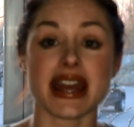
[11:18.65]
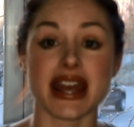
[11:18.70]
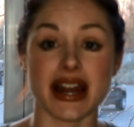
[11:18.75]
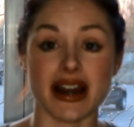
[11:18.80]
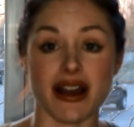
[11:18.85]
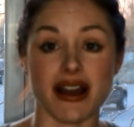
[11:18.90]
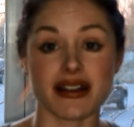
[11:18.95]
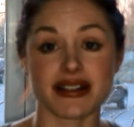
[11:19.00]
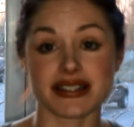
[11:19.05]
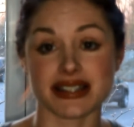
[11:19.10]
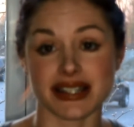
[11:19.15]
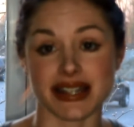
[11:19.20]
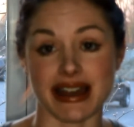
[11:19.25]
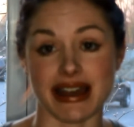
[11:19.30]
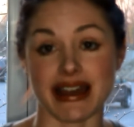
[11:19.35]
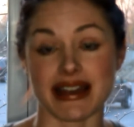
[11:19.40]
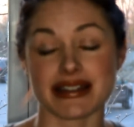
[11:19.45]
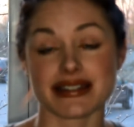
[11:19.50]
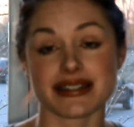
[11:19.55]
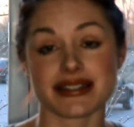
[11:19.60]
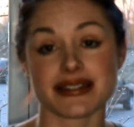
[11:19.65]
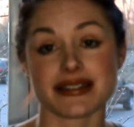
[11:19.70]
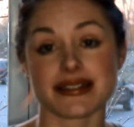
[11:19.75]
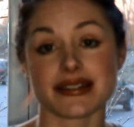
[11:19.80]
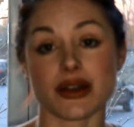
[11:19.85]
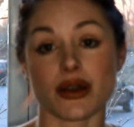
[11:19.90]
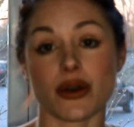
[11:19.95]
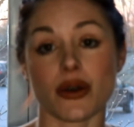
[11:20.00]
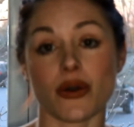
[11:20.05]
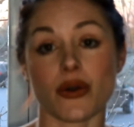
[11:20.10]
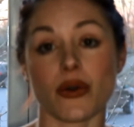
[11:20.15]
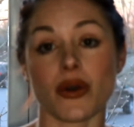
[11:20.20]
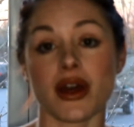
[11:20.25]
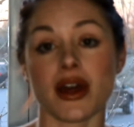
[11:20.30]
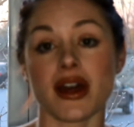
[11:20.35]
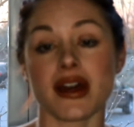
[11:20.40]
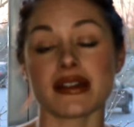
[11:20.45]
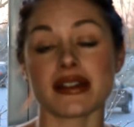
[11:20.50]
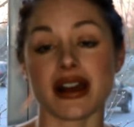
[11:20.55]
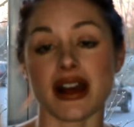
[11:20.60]
It oxidized. So
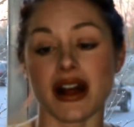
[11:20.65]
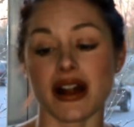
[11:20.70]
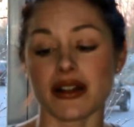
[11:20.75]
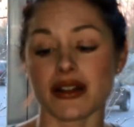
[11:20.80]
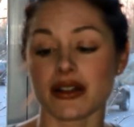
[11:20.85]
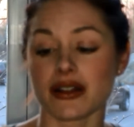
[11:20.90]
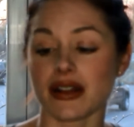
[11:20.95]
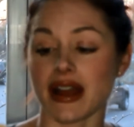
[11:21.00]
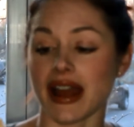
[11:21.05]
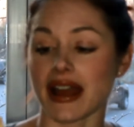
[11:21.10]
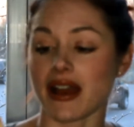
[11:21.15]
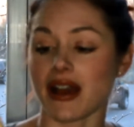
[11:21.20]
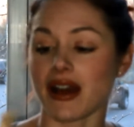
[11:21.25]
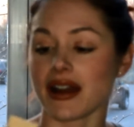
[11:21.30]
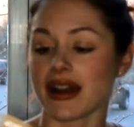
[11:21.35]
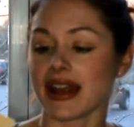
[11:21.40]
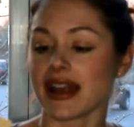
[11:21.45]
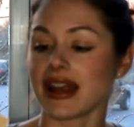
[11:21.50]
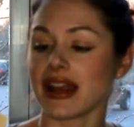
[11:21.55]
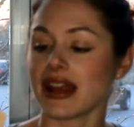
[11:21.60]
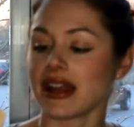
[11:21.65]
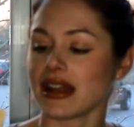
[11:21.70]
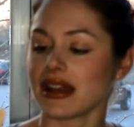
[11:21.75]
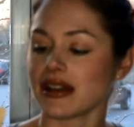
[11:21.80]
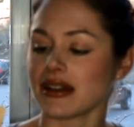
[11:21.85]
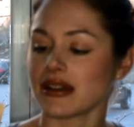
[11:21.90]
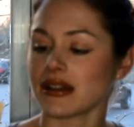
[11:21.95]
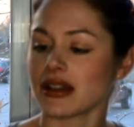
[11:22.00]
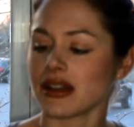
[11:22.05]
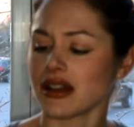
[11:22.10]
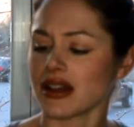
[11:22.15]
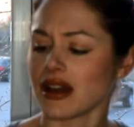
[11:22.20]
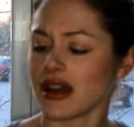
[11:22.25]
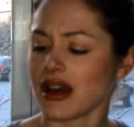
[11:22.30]
the color, I got it in